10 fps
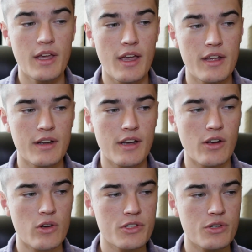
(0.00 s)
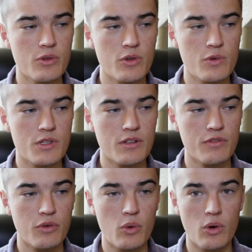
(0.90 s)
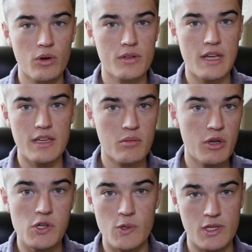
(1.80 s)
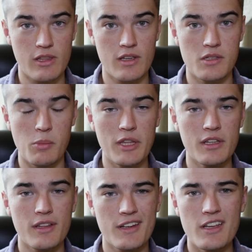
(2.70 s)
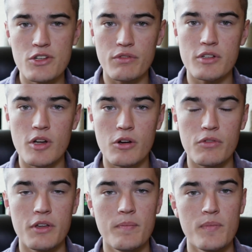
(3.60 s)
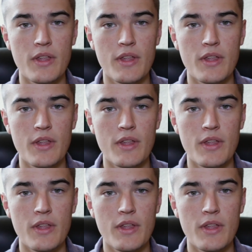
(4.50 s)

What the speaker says: and I also use it for taking pictures of things, mainly like nature photography,